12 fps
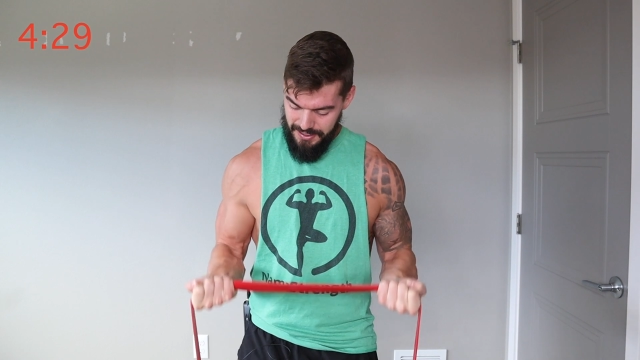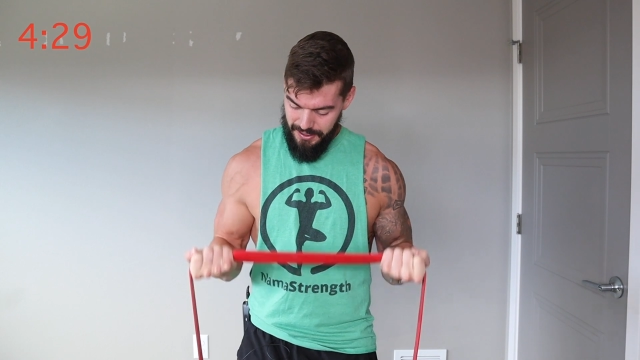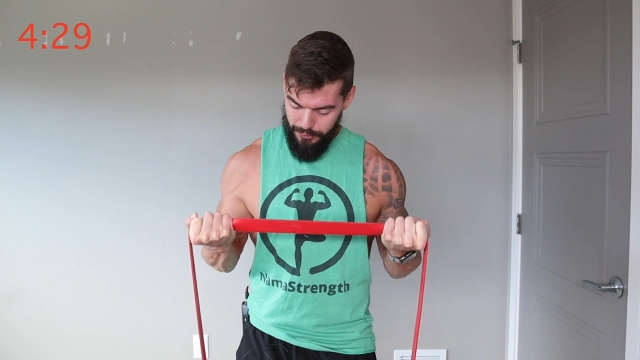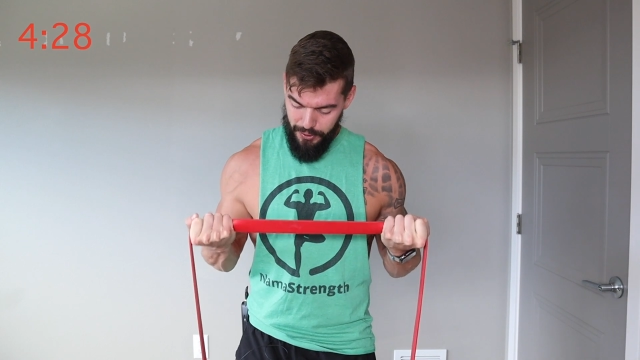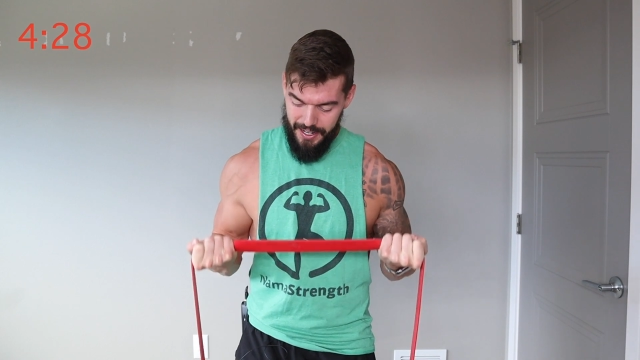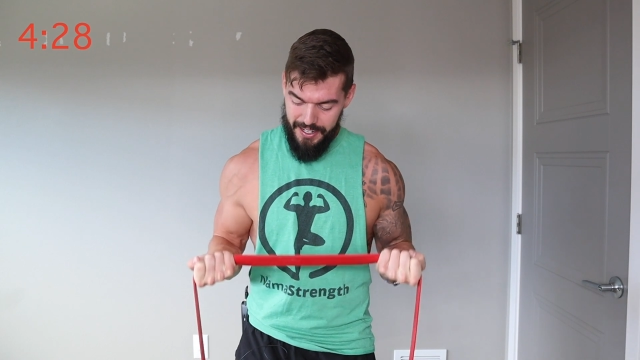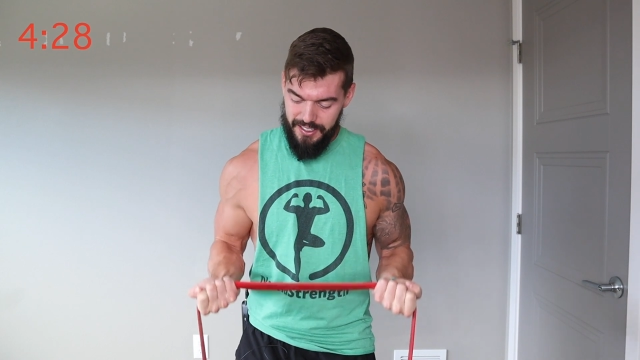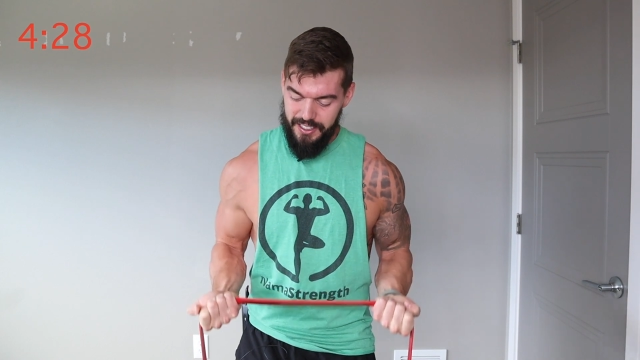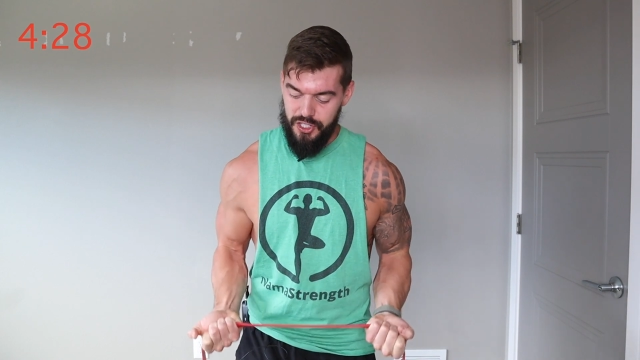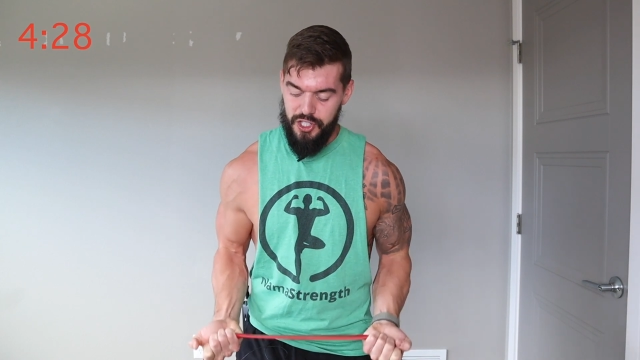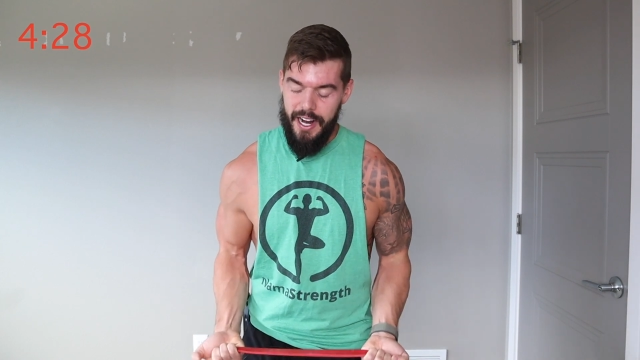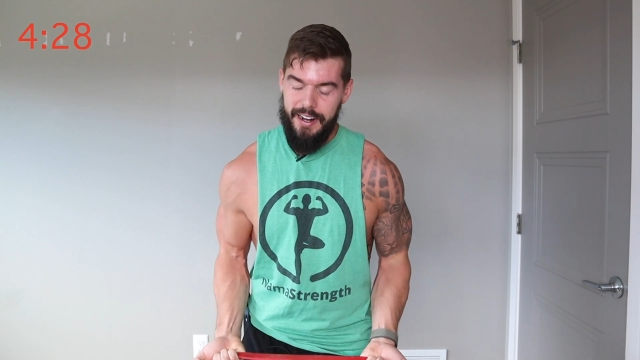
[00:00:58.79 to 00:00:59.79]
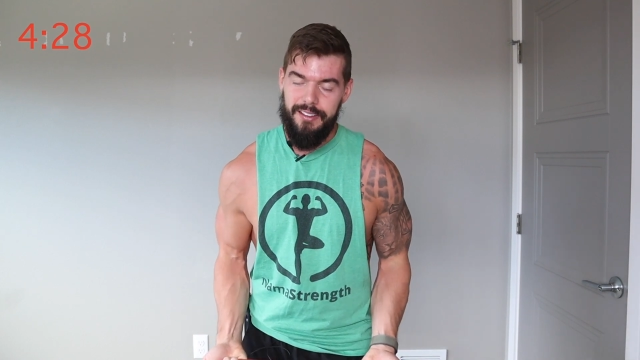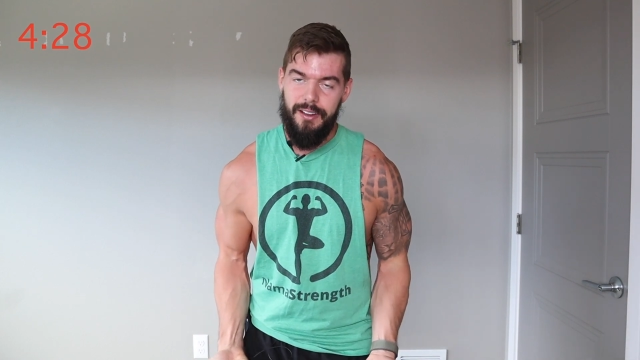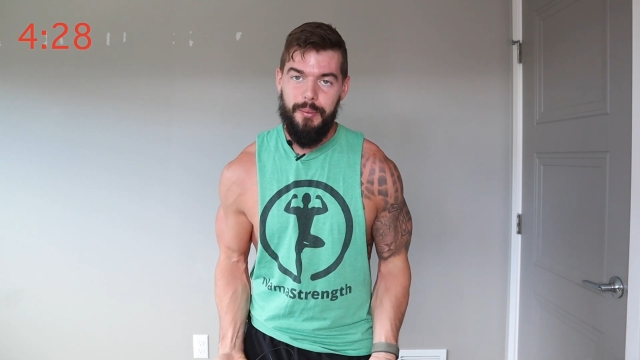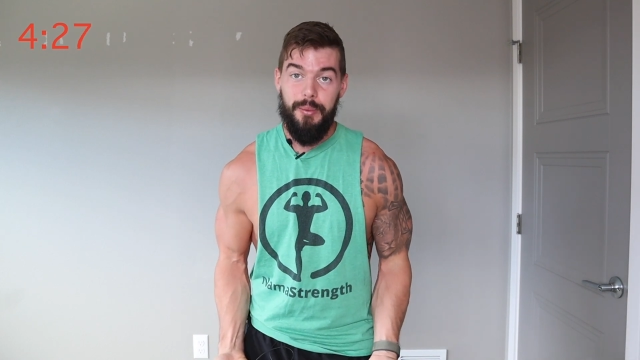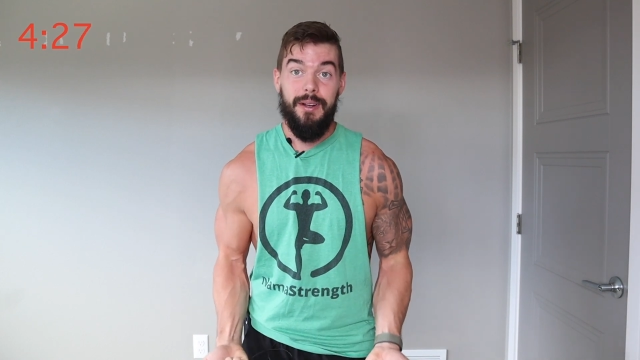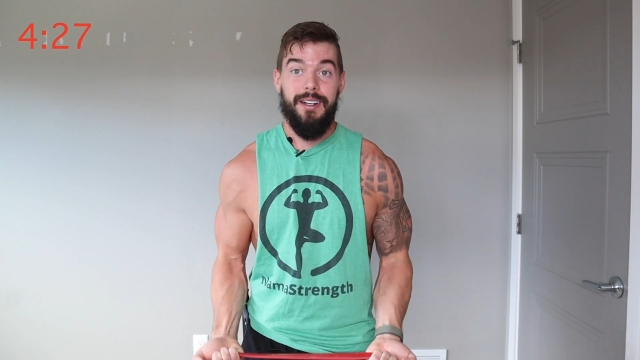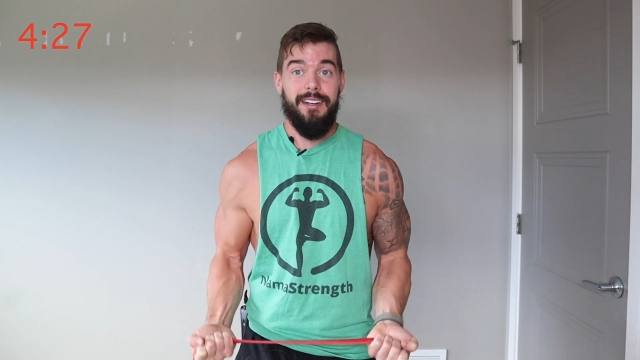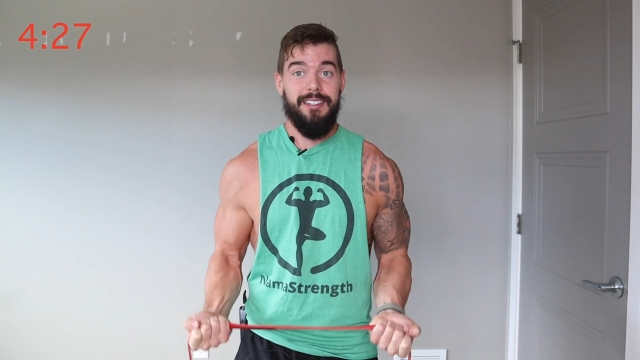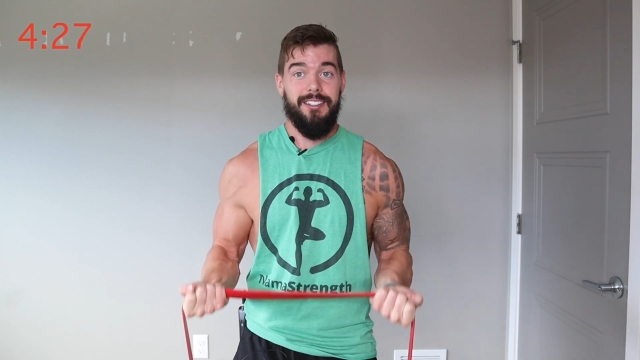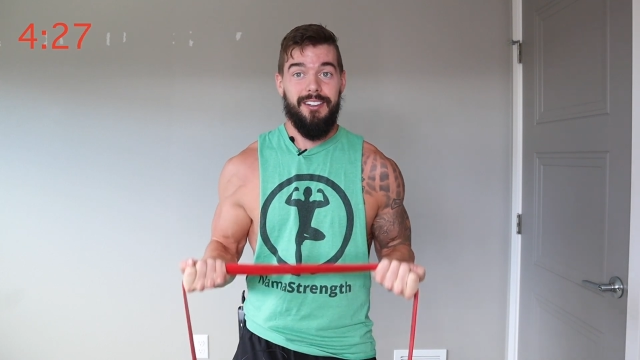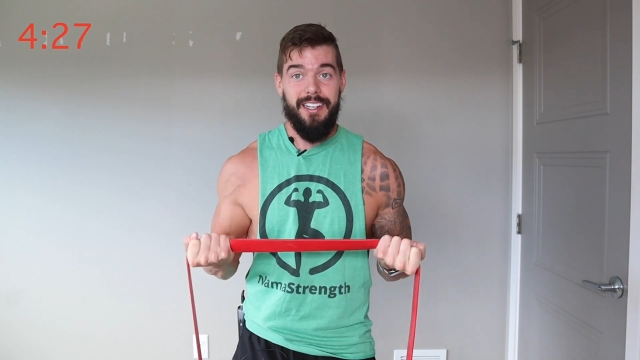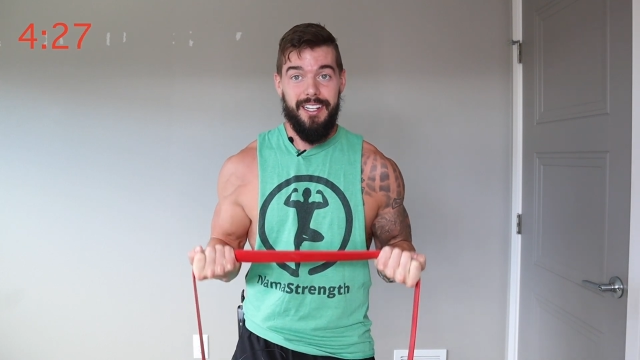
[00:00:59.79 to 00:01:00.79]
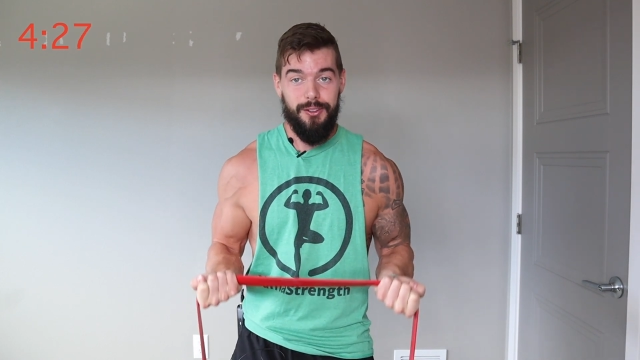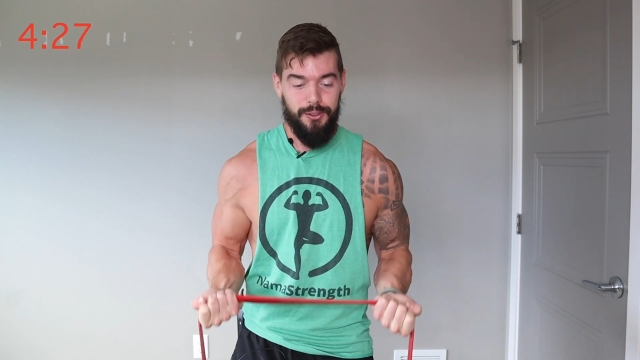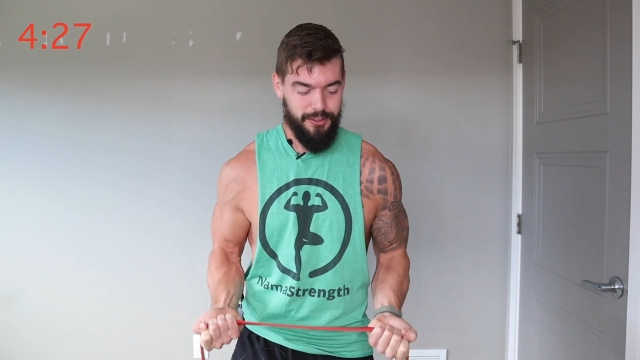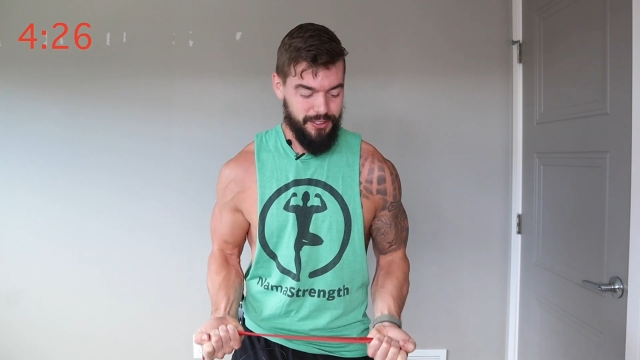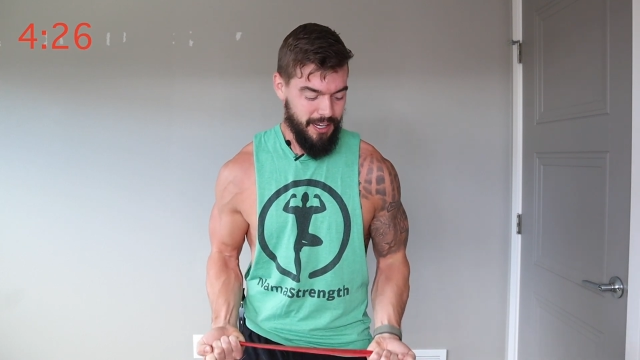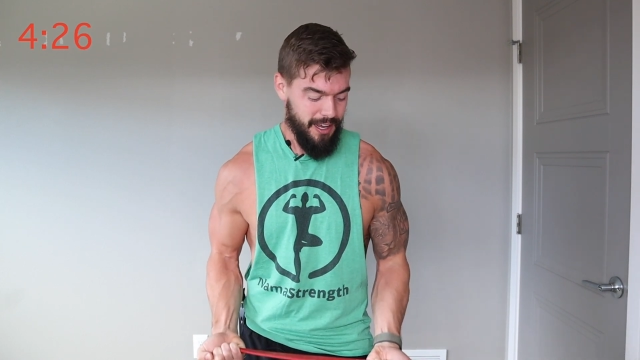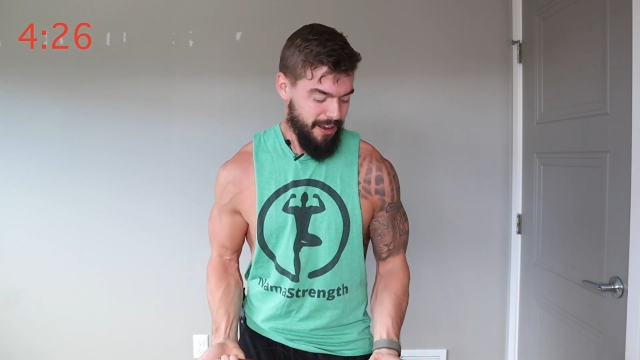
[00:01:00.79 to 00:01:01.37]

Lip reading: If your hands get jacked up, I sell handles